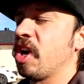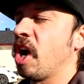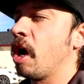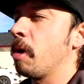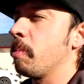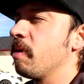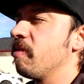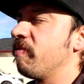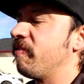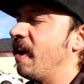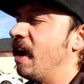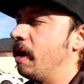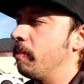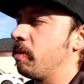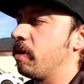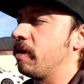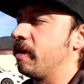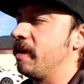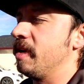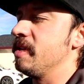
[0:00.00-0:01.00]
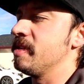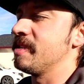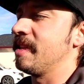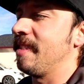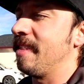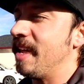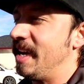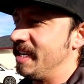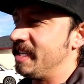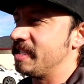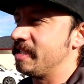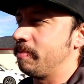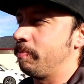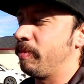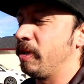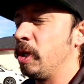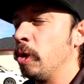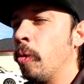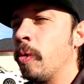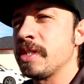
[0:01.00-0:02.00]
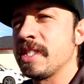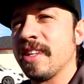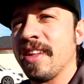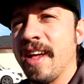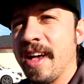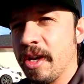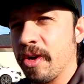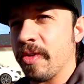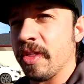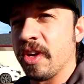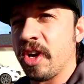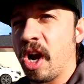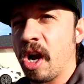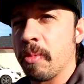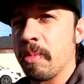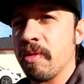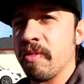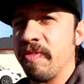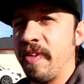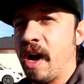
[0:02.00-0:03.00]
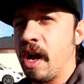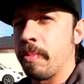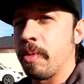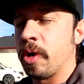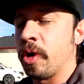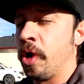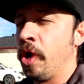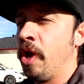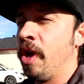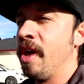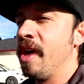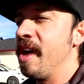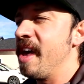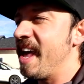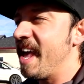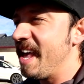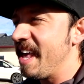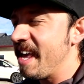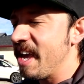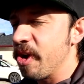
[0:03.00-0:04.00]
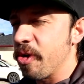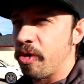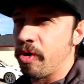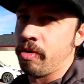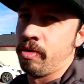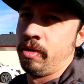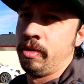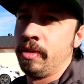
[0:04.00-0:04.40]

Carbon fiber is light, but you know what's lighter than carbon fiber? Air.